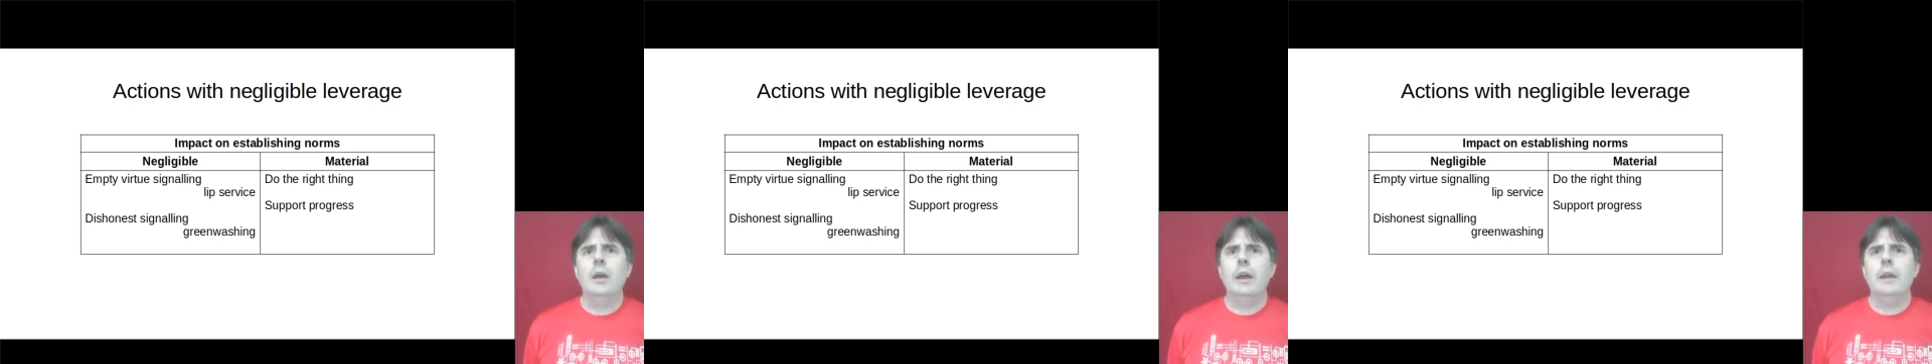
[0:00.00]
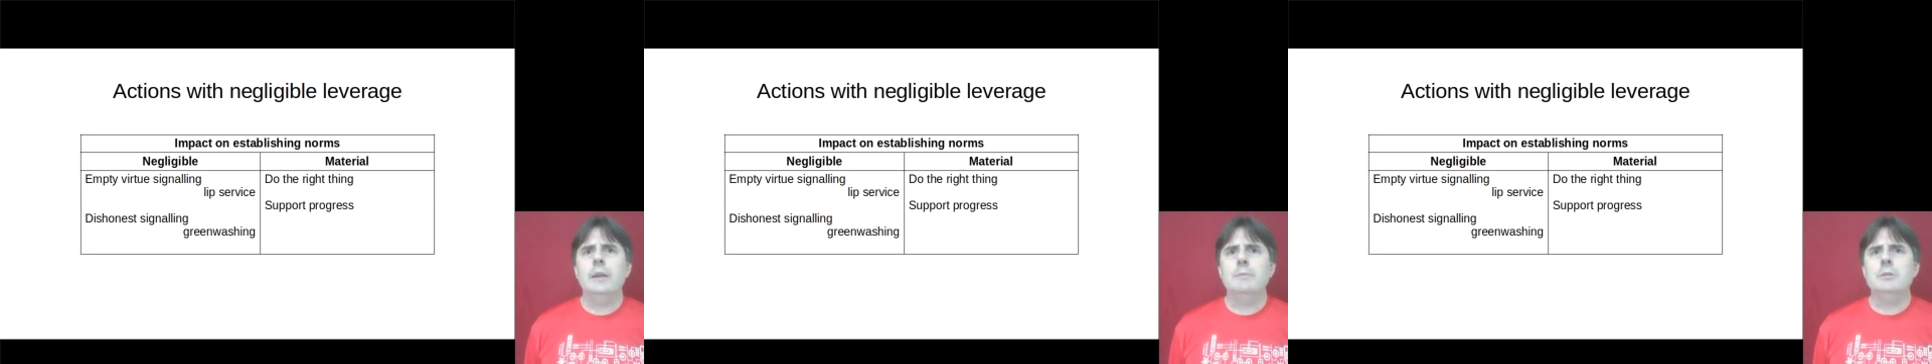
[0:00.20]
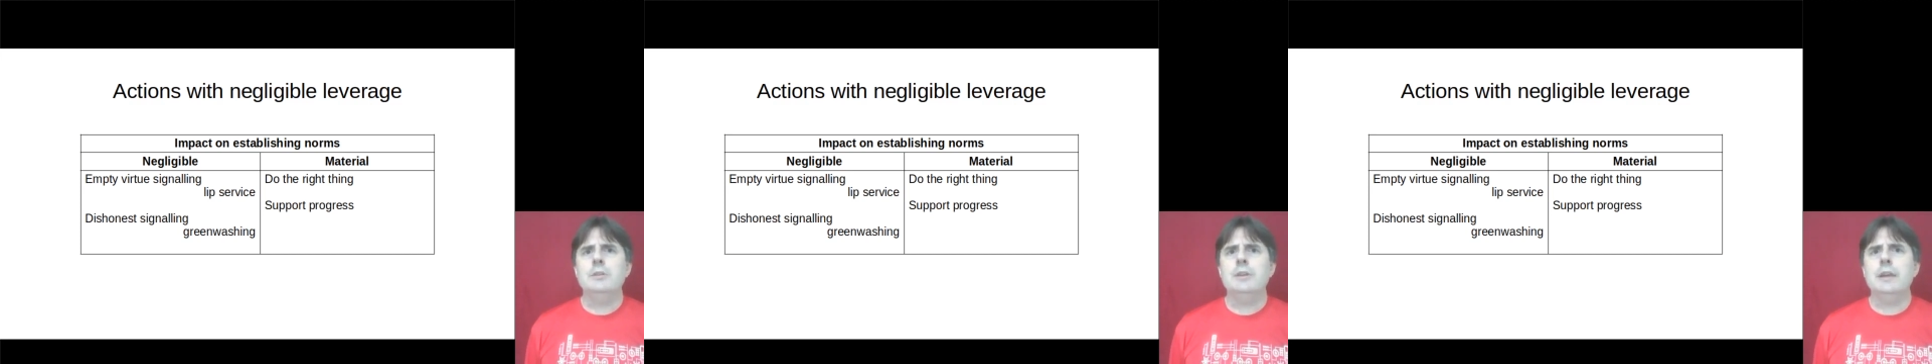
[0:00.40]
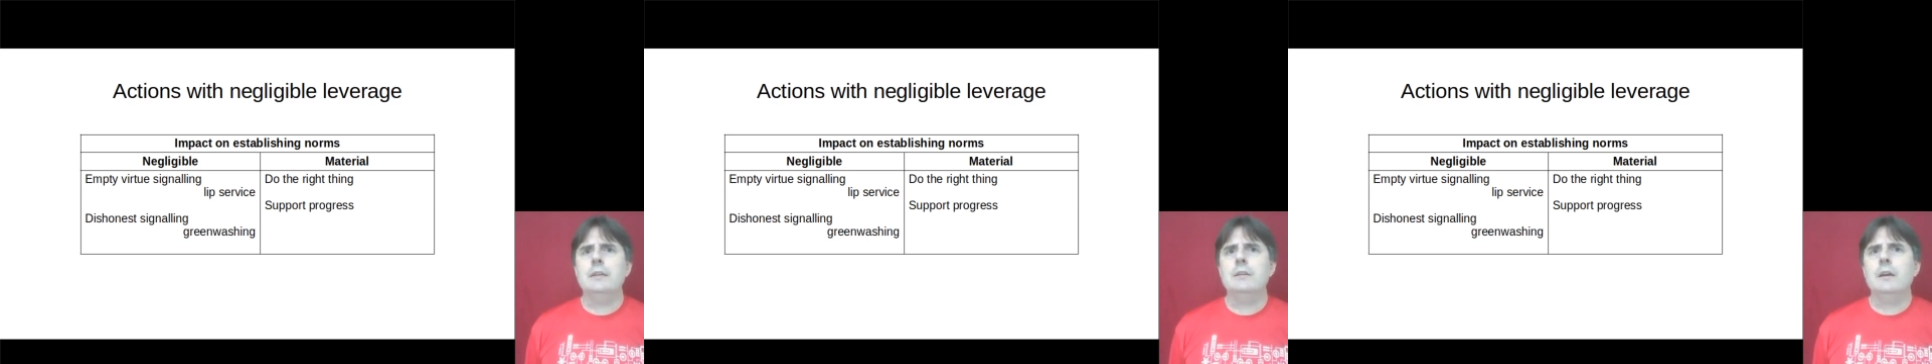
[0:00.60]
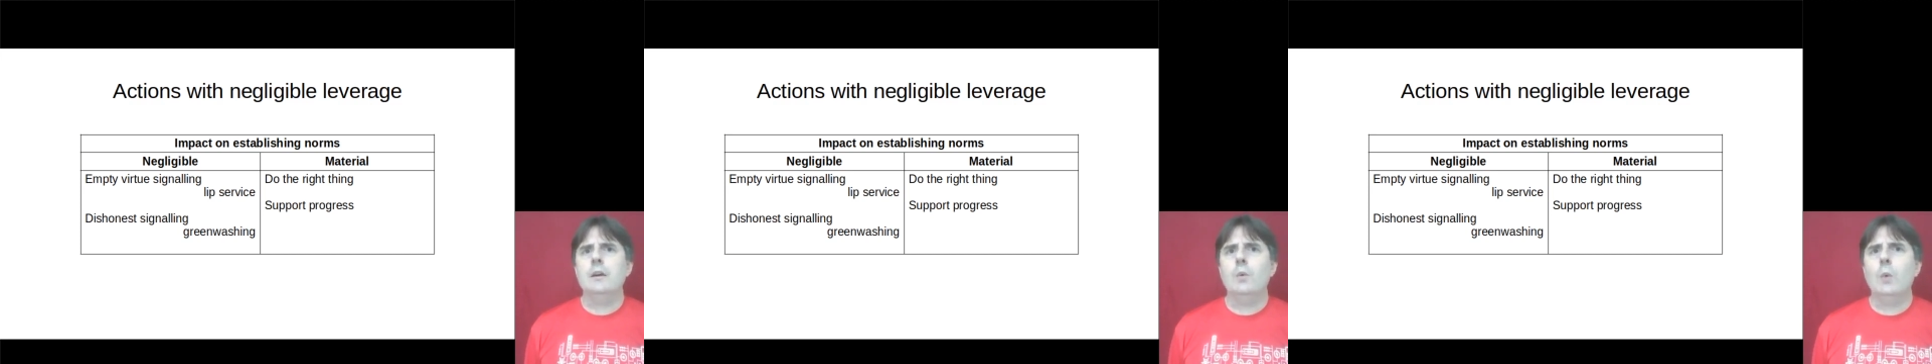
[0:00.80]
And in
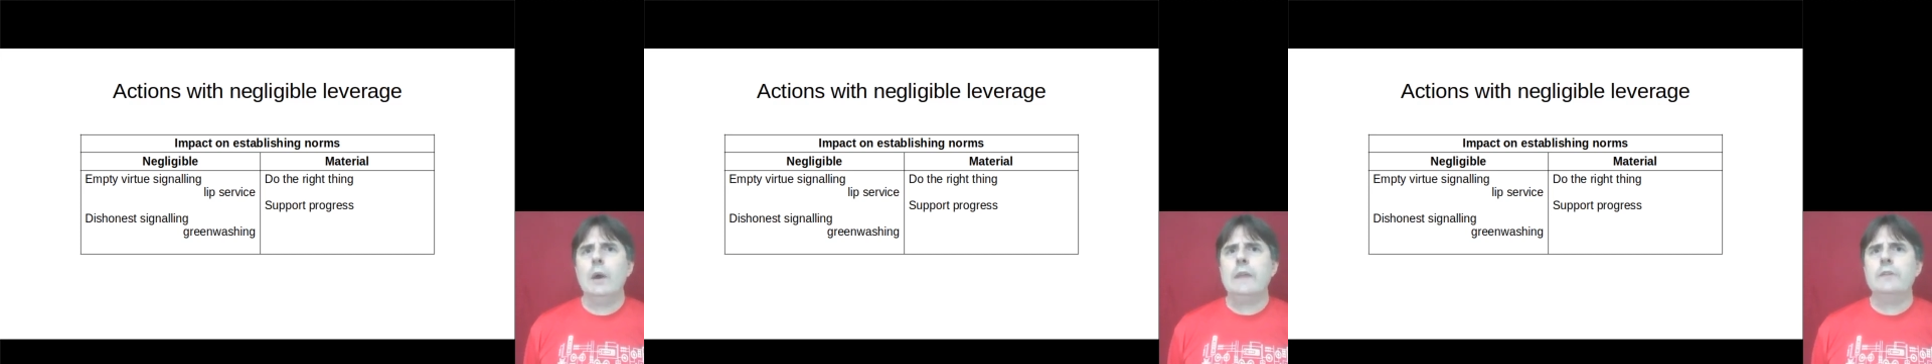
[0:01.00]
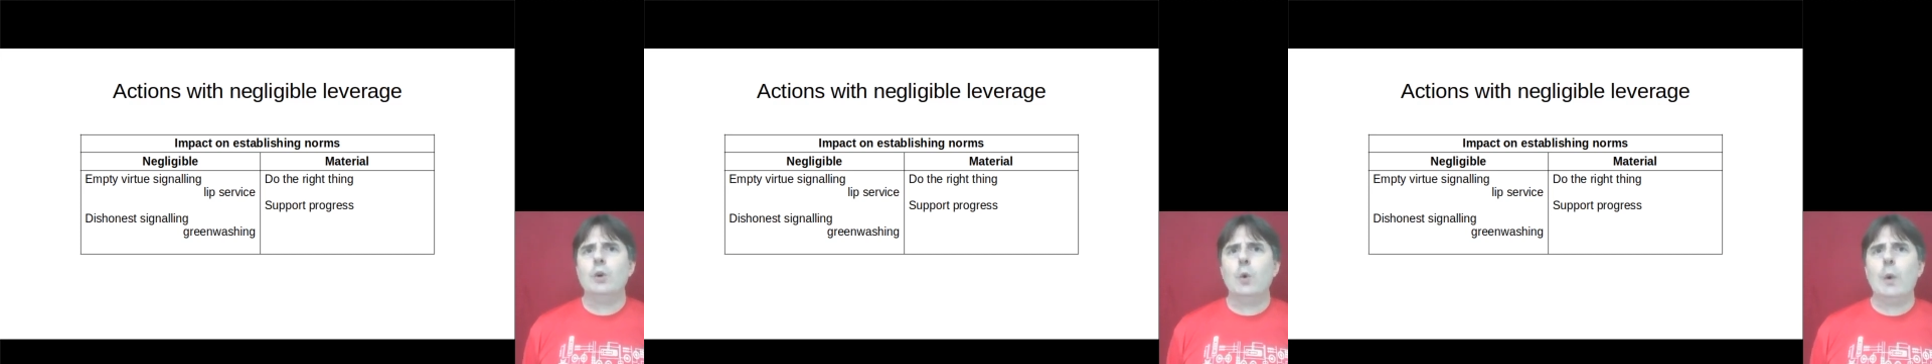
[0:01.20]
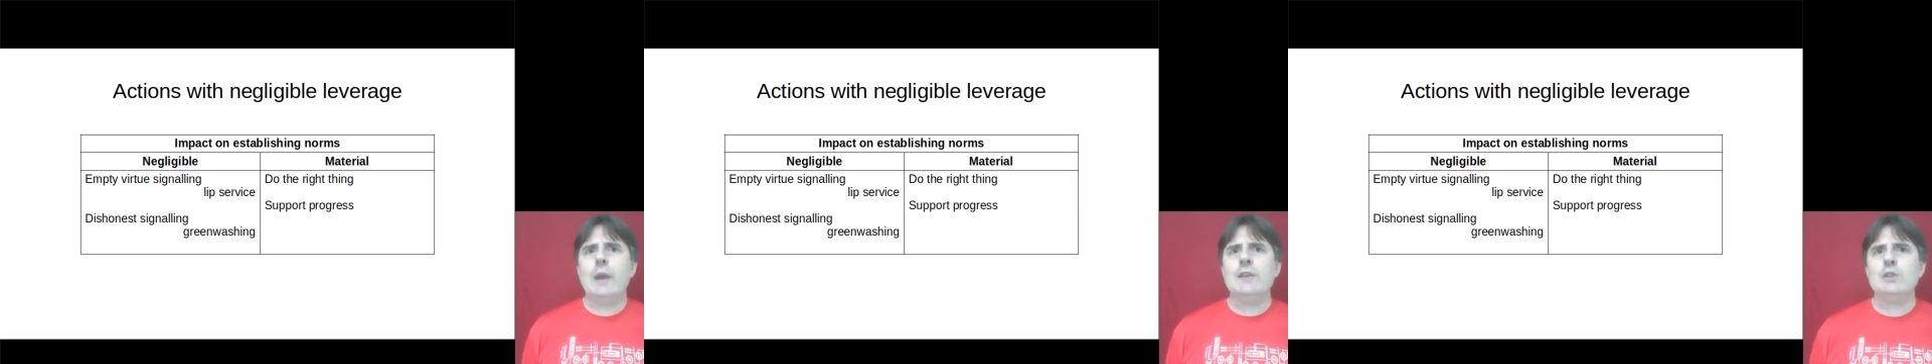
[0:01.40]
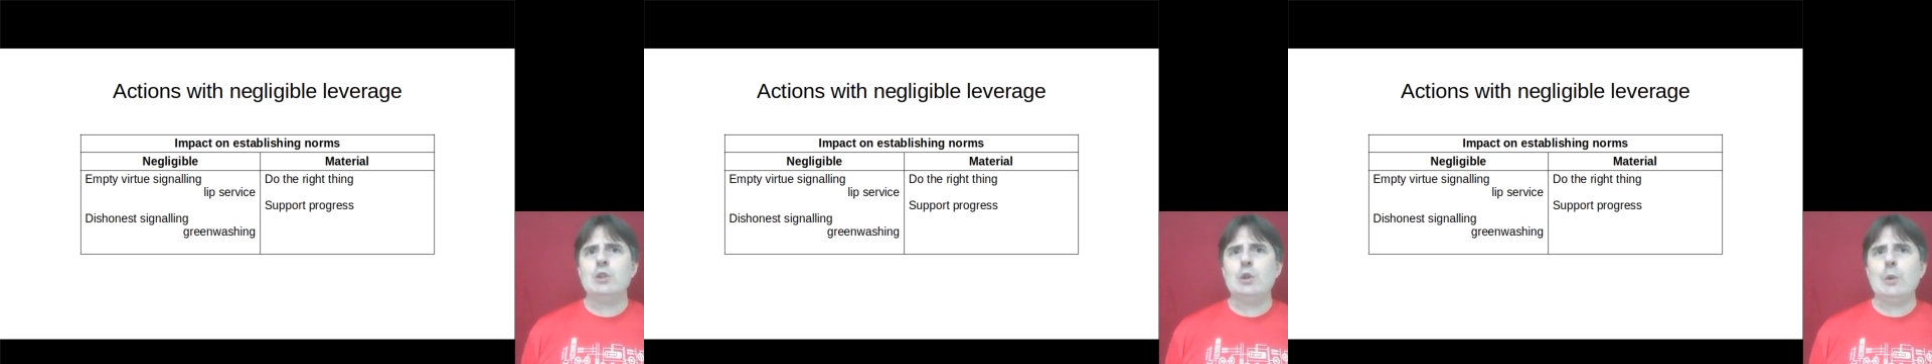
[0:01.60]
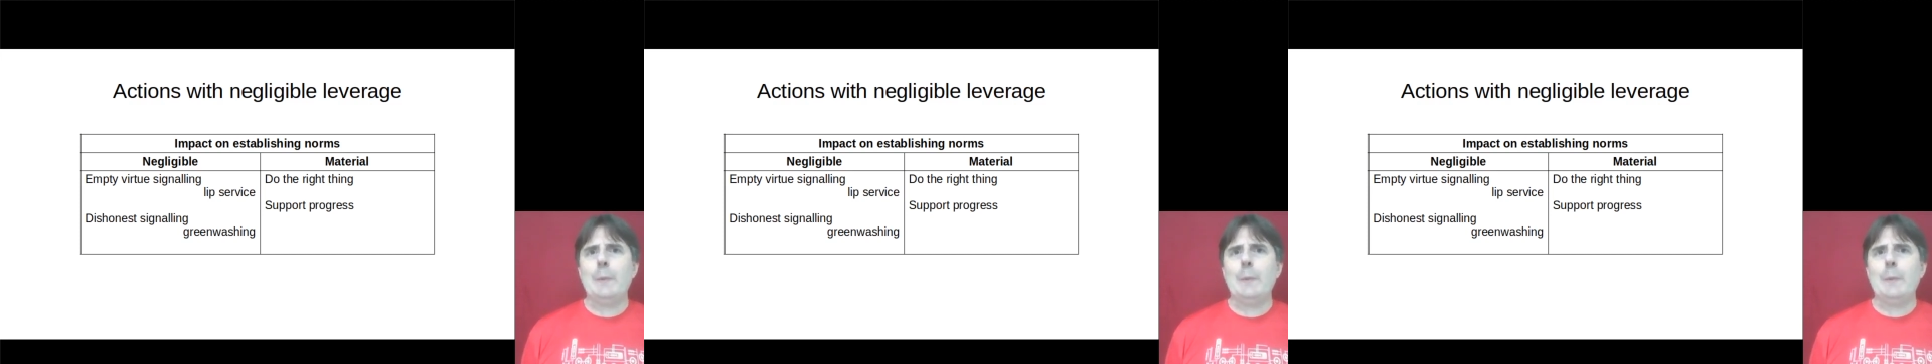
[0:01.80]
particular, where there's a question